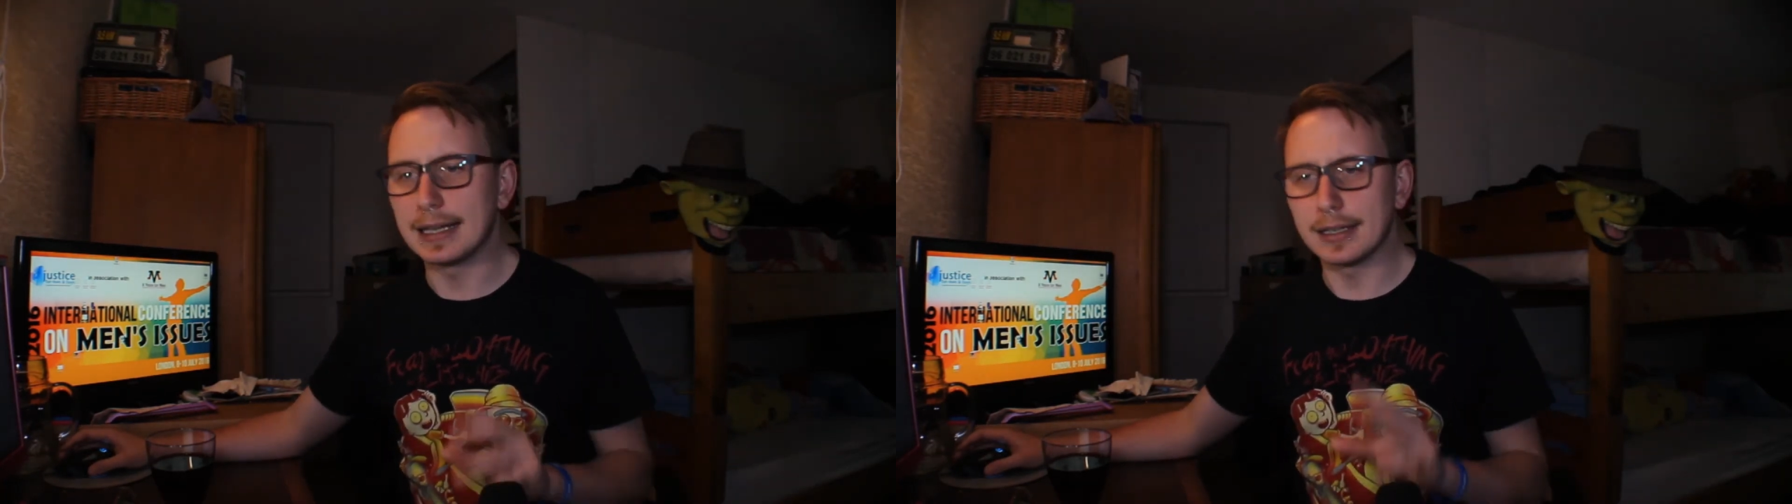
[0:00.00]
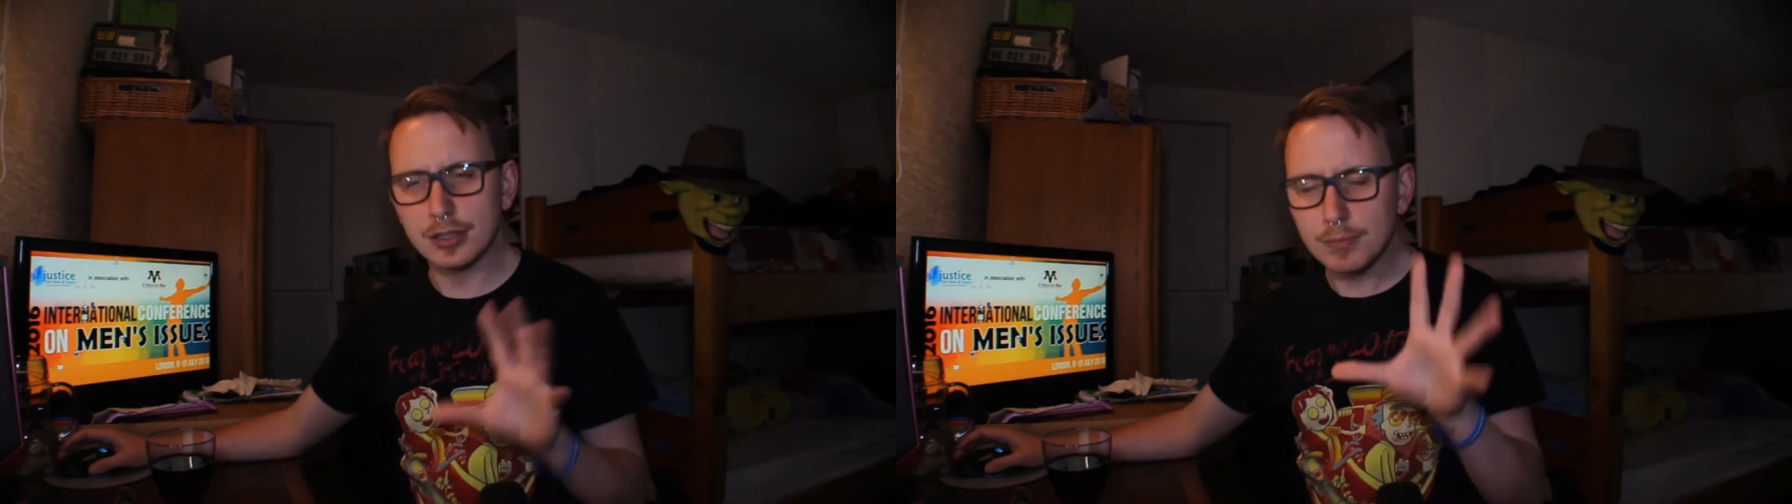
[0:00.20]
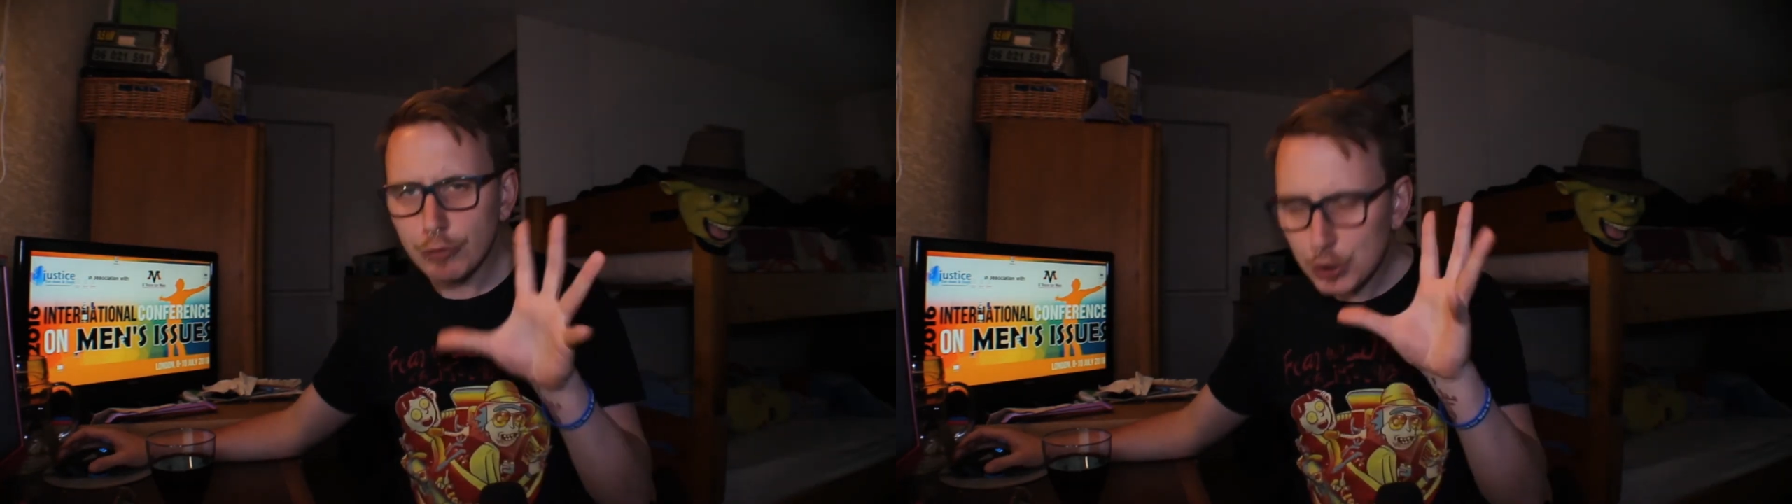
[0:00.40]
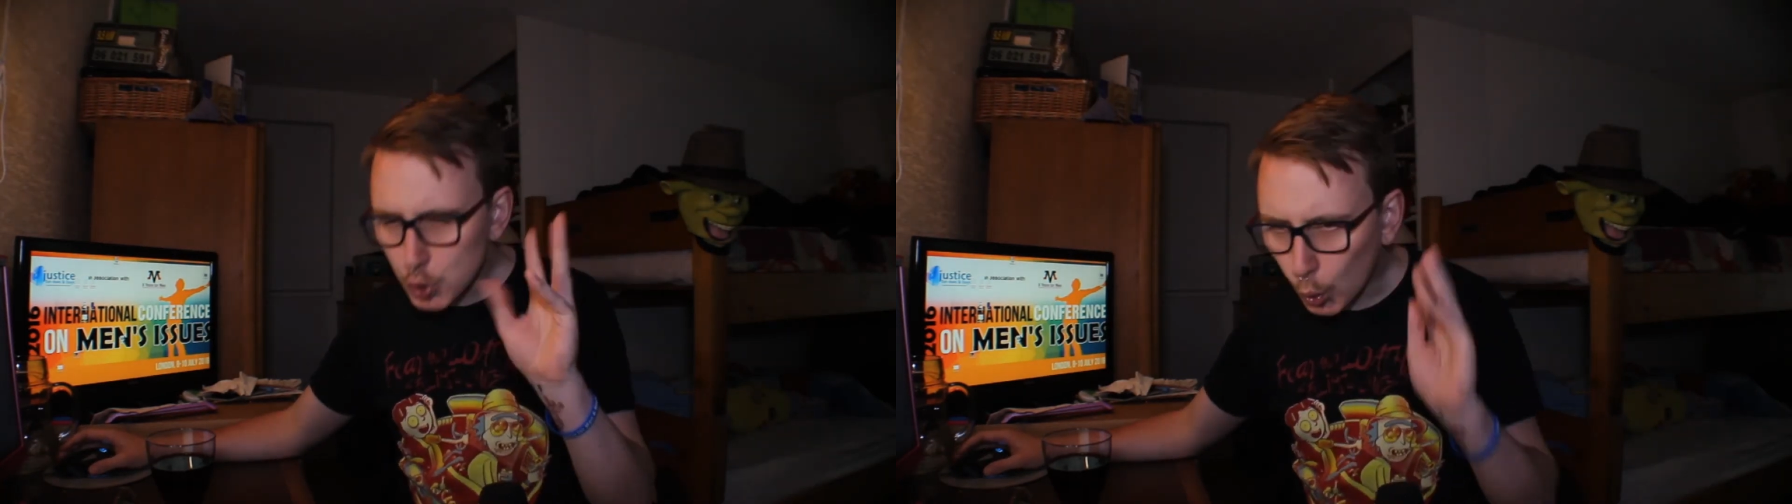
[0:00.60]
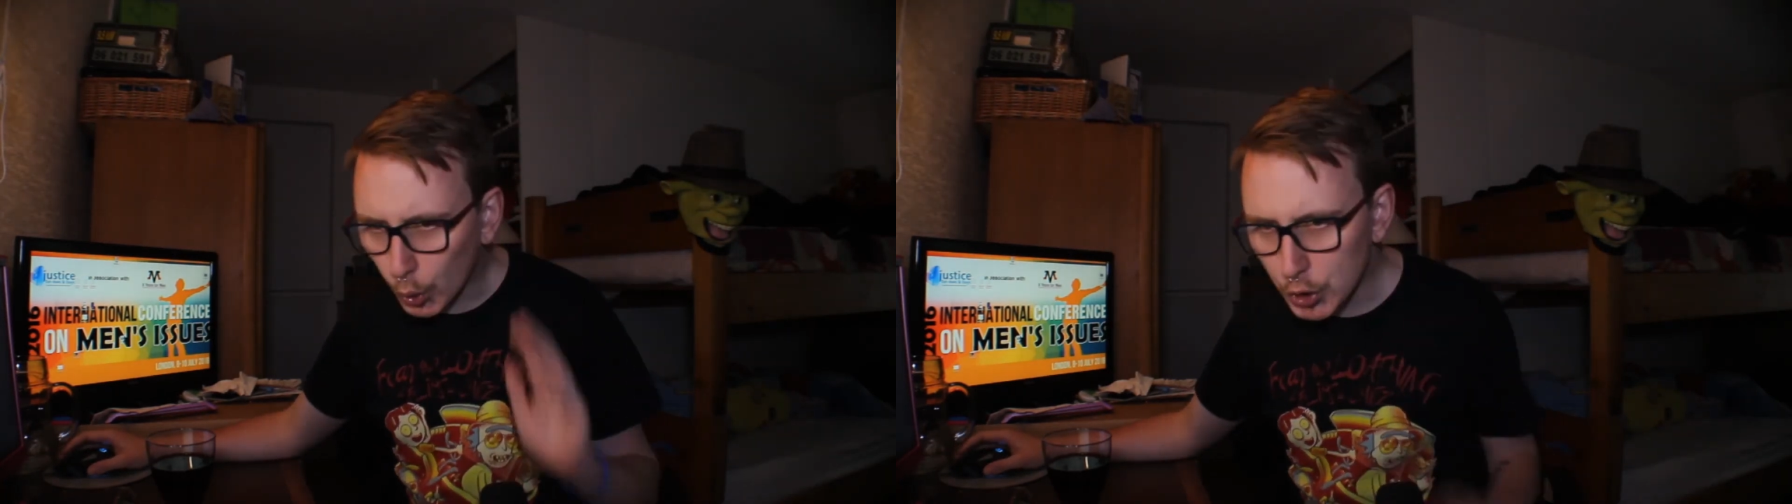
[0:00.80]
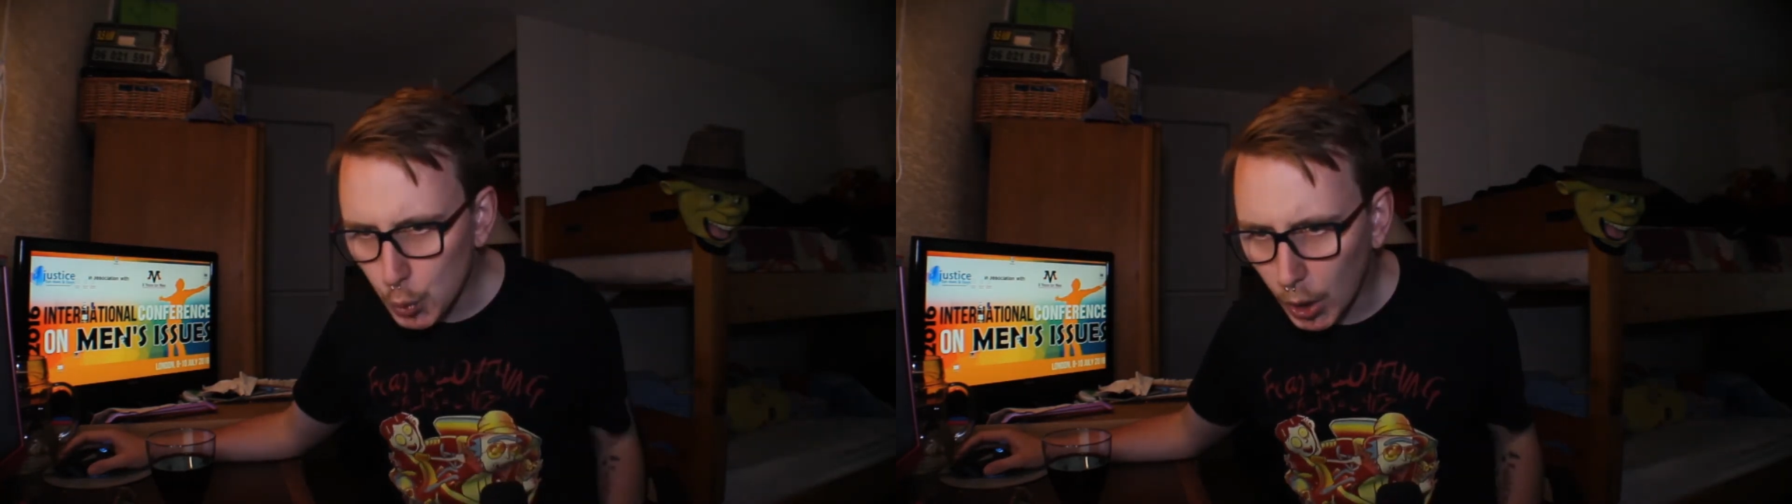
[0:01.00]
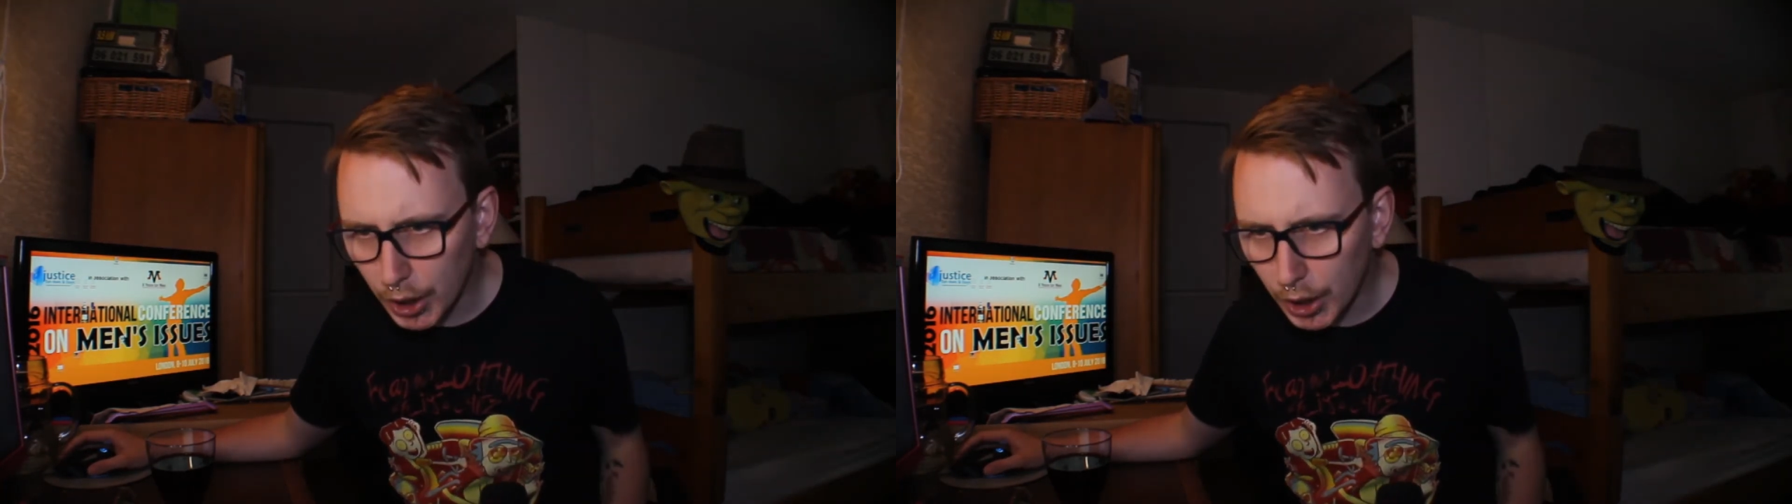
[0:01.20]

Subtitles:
because I'm pretty sure you